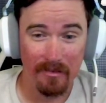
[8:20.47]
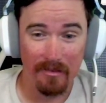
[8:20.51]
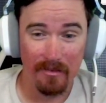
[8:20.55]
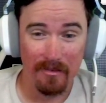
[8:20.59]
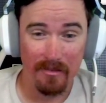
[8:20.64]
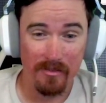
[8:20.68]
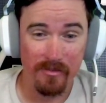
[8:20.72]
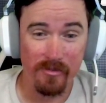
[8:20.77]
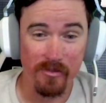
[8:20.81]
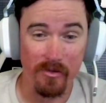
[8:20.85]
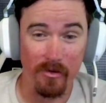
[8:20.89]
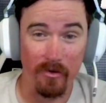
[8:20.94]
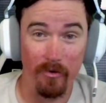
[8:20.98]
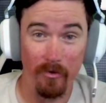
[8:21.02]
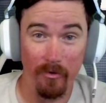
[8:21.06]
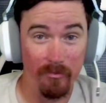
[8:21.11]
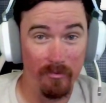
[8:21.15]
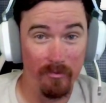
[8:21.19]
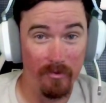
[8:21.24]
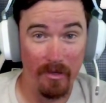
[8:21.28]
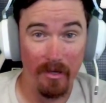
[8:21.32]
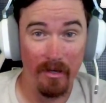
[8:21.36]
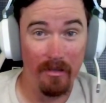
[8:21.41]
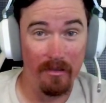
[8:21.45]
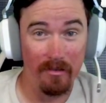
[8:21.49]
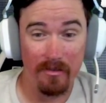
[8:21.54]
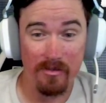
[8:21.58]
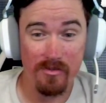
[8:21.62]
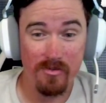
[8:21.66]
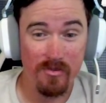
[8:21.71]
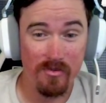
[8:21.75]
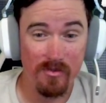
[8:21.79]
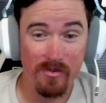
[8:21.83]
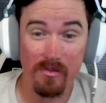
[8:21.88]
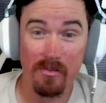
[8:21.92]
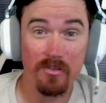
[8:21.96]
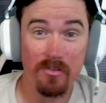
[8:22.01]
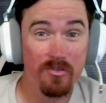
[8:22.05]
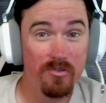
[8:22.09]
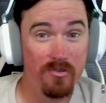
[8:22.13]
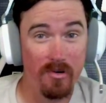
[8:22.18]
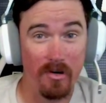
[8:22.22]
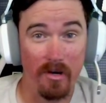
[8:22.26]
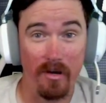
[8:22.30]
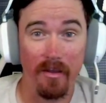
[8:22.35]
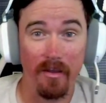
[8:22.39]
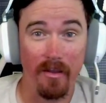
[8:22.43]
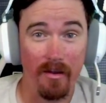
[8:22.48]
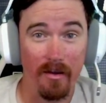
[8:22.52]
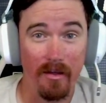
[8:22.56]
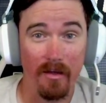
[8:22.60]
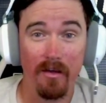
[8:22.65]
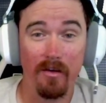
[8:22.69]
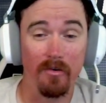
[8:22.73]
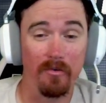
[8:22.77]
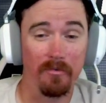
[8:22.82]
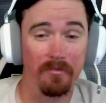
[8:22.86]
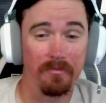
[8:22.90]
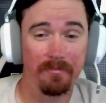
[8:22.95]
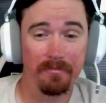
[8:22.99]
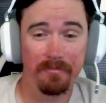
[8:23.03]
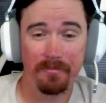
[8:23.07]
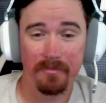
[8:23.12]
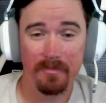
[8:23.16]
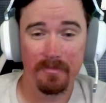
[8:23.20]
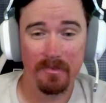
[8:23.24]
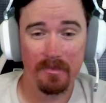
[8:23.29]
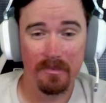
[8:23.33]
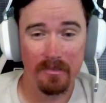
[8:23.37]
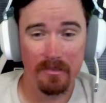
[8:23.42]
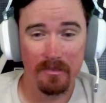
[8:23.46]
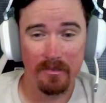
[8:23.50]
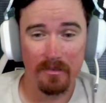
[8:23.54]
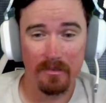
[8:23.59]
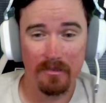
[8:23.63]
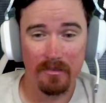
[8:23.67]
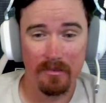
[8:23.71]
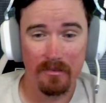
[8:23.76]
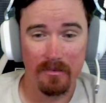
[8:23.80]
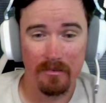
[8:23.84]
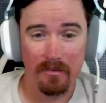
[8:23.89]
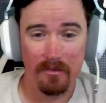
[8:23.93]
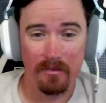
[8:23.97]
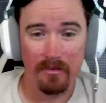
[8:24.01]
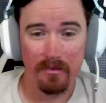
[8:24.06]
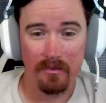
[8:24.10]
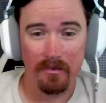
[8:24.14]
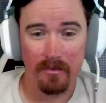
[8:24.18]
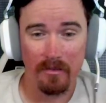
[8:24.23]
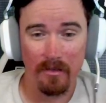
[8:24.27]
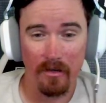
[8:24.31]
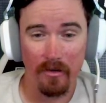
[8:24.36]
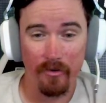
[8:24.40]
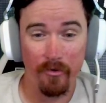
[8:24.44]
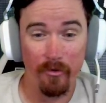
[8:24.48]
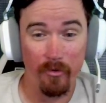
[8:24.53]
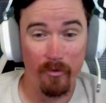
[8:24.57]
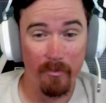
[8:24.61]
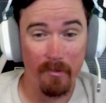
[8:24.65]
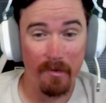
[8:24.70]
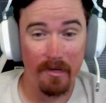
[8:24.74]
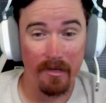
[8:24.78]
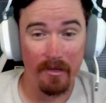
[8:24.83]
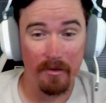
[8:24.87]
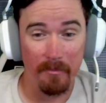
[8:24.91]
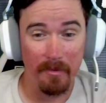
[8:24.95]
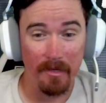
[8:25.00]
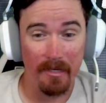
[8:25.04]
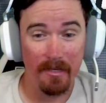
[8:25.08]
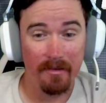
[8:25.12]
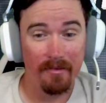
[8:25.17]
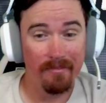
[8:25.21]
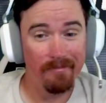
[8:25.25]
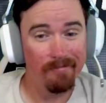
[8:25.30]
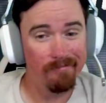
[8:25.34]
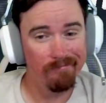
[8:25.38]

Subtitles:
So yeah, let's try that out. Are you a betting man?